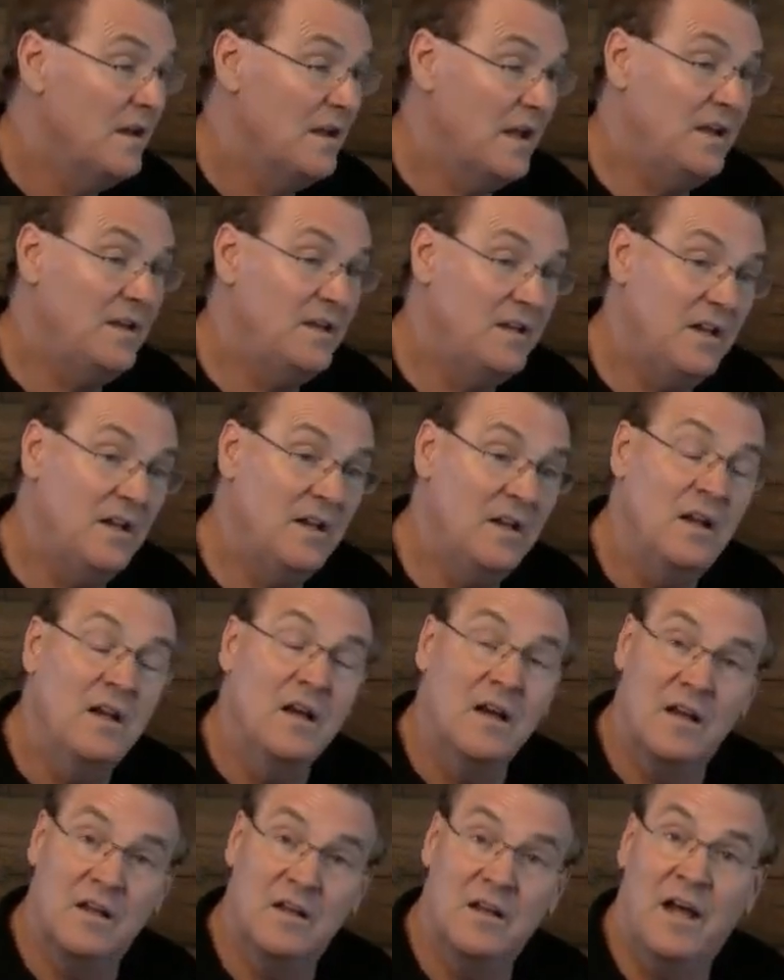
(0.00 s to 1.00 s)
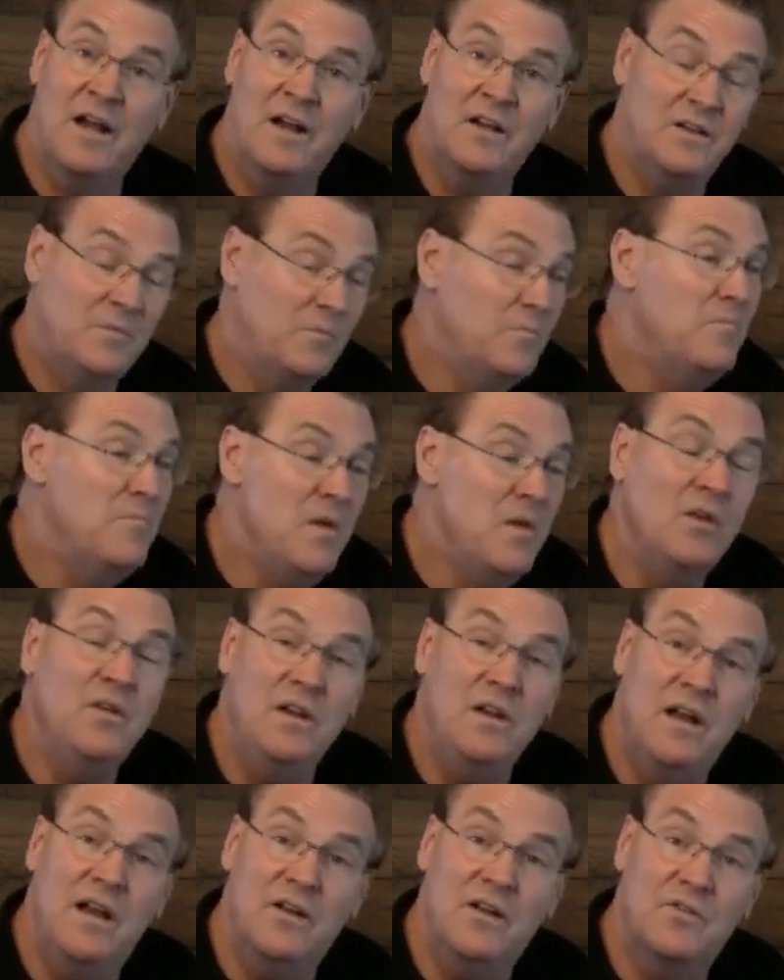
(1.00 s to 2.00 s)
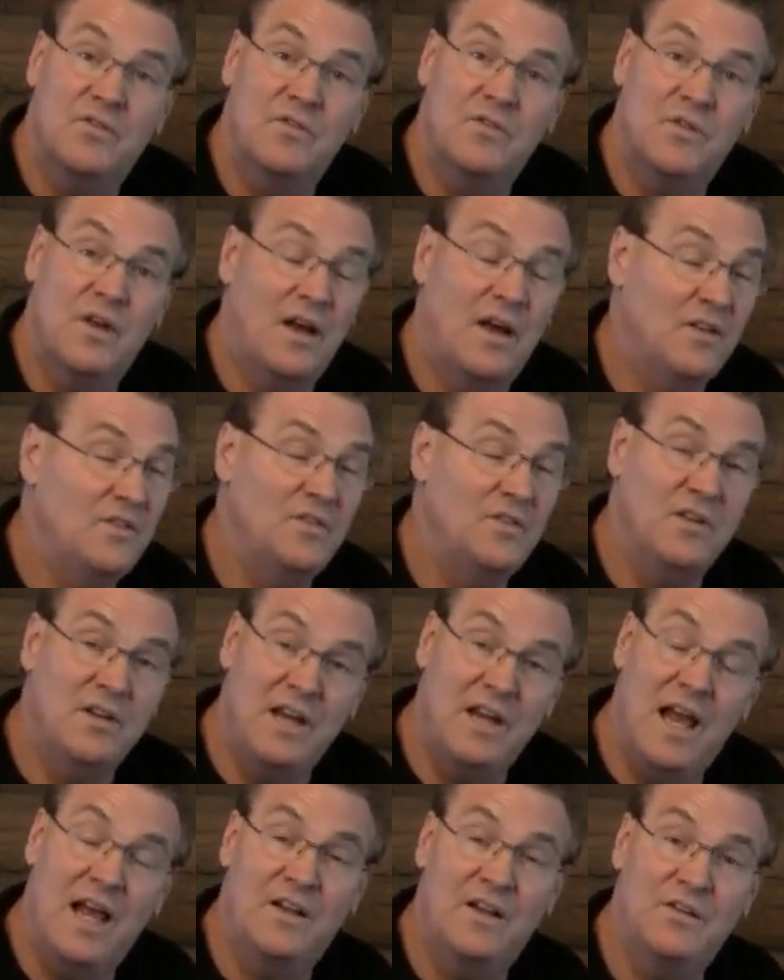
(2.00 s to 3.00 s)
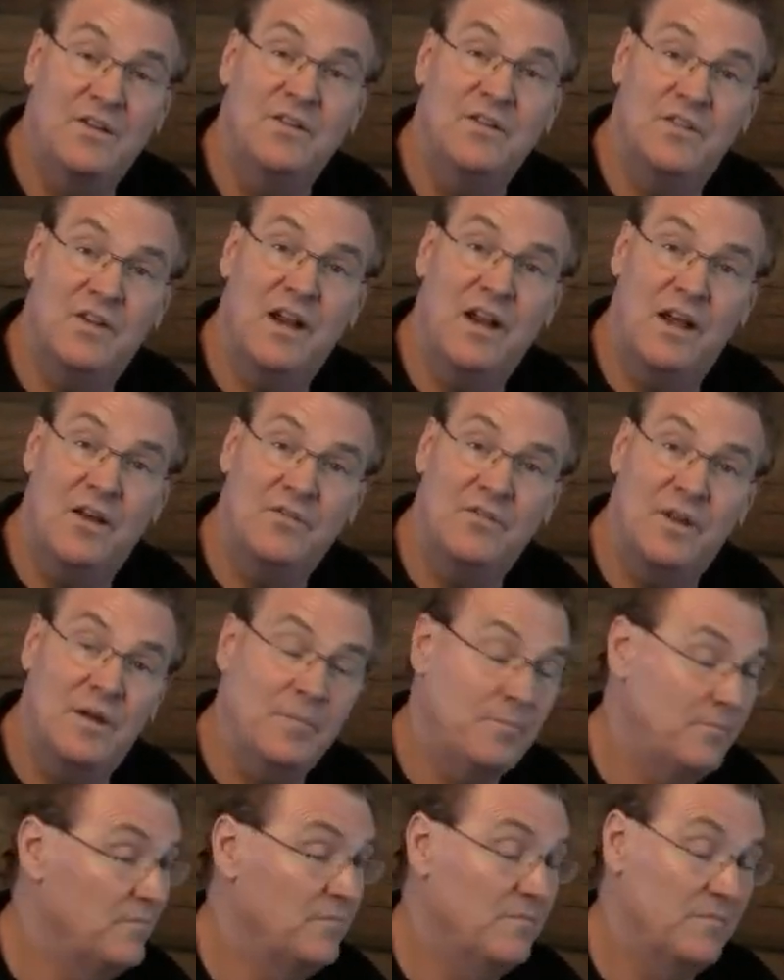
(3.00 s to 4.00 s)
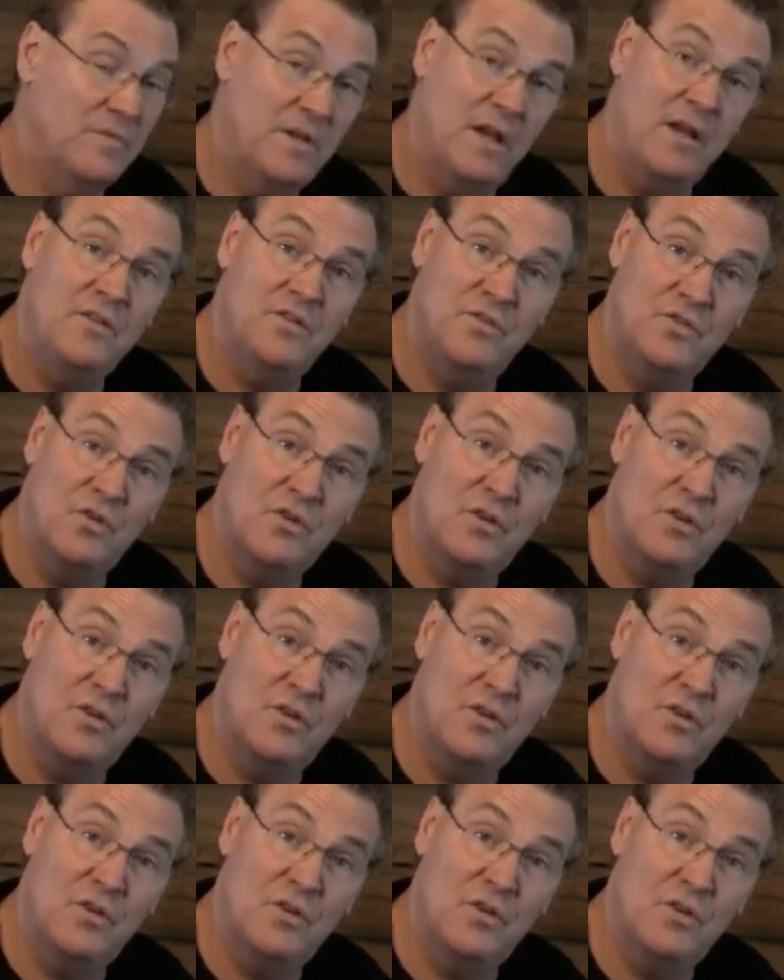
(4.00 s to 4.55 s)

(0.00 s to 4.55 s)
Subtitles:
They did a lot of million exercises, and the athletes that held up, they